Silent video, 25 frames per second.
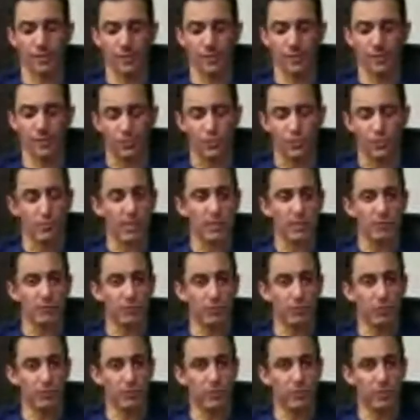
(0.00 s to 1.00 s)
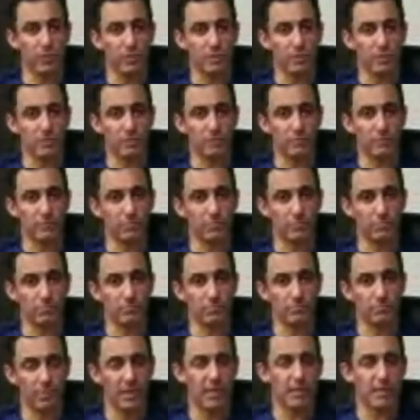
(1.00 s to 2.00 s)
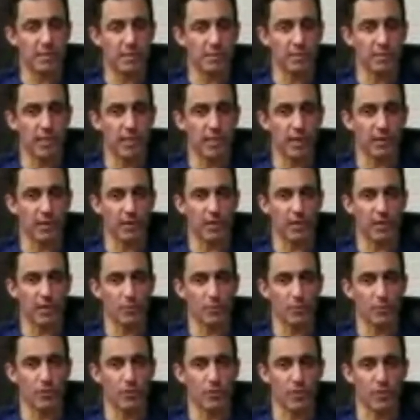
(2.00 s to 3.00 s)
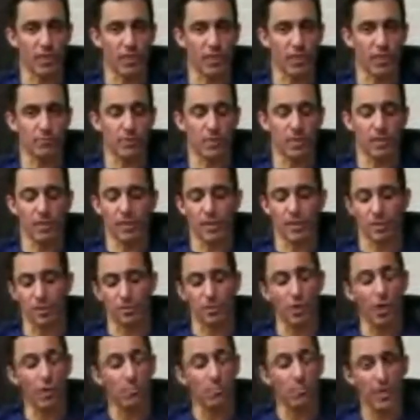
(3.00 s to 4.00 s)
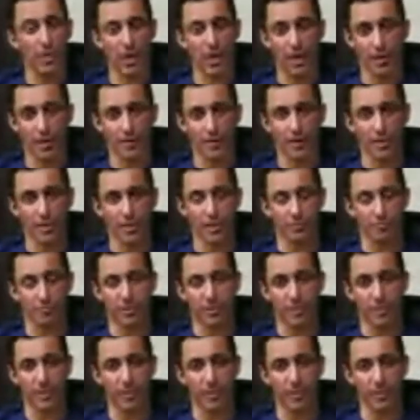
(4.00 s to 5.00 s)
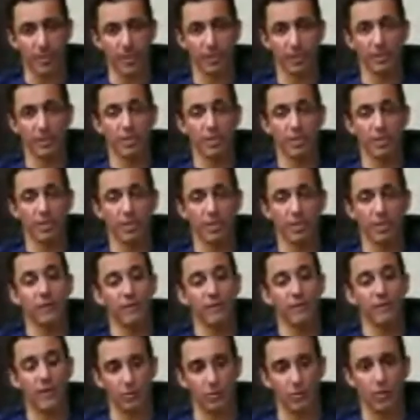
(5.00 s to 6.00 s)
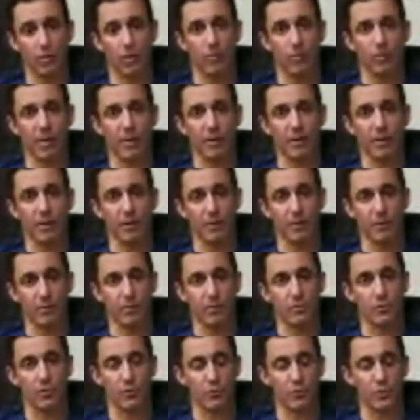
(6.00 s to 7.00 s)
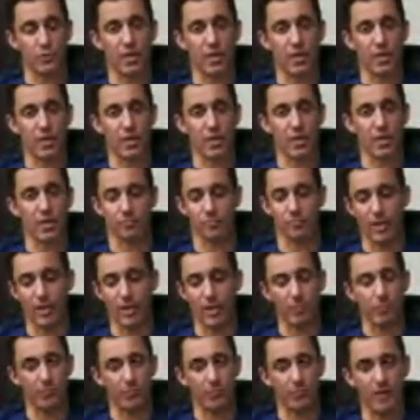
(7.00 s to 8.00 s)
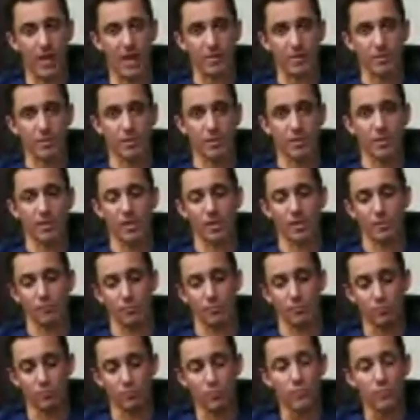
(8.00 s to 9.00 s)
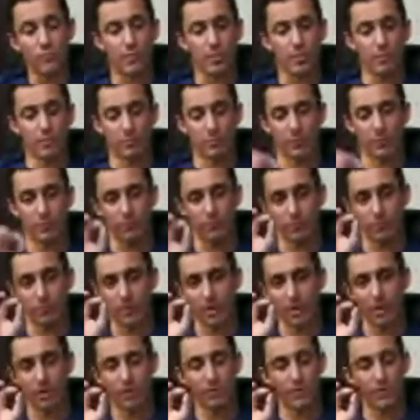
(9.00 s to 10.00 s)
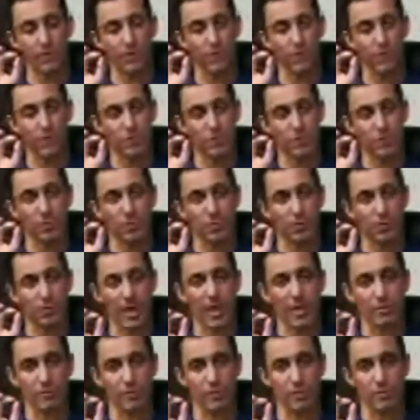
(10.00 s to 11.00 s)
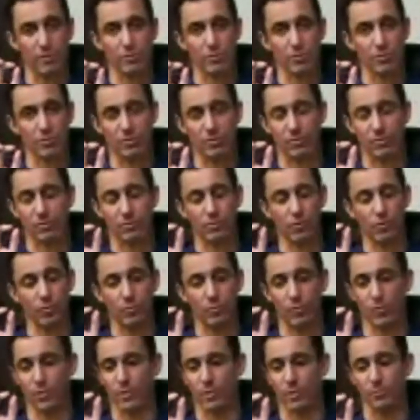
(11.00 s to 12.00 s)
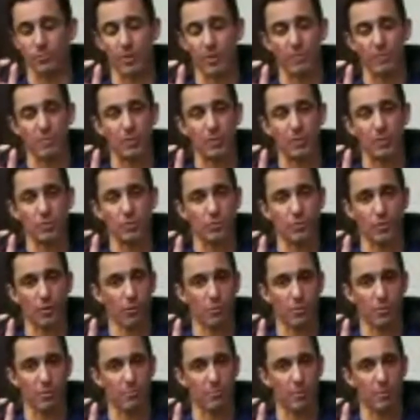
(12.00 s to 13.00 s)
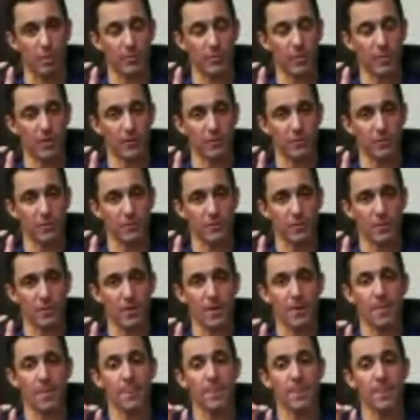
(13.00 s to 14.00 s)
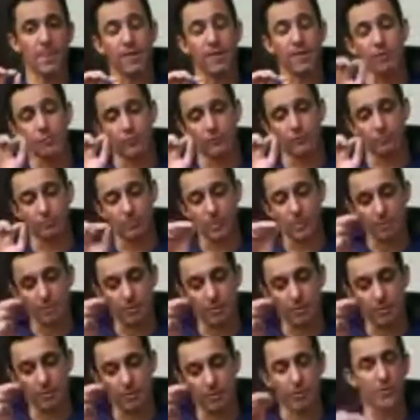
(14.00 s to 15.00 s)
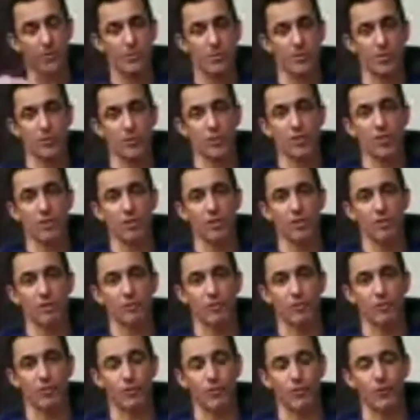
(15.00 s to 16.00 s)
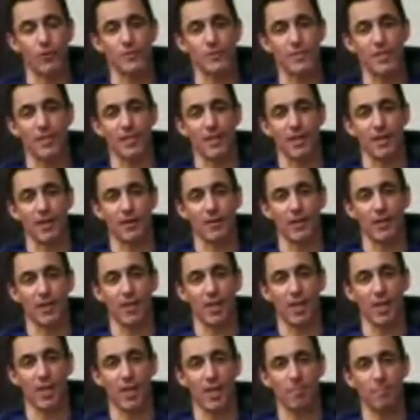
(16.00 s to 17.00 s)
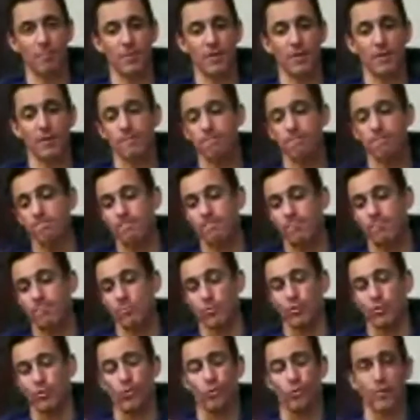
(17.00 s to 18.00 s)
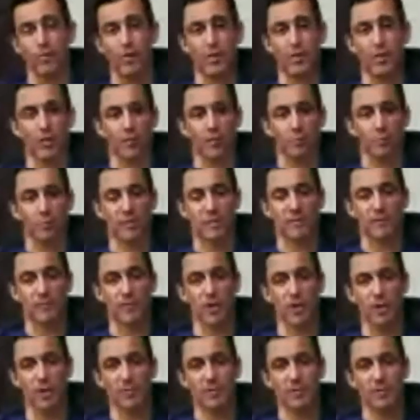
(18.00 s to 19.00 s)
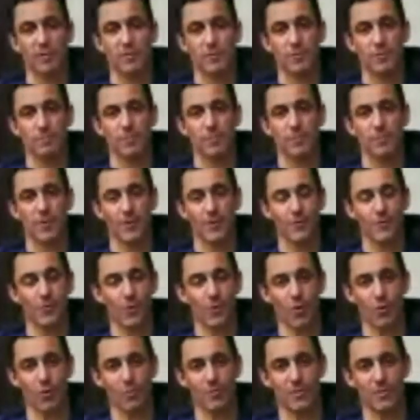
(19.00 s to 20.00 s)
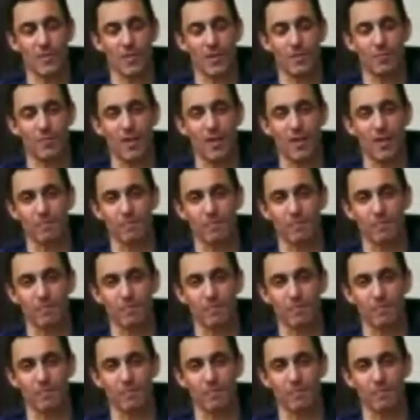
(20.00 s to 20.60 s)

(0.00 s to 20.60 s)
The tumescent fluid is placed in the area that we're treating. We'll numb the area completely, and then I would go back into those areas, break up the fat, and remove it with very, very small cannula, which are no more than maybe 2 or 3 millimeters, and then we'll maybe put a stitch to close that area up. We wear the compressive garments, and we'll go home the same day.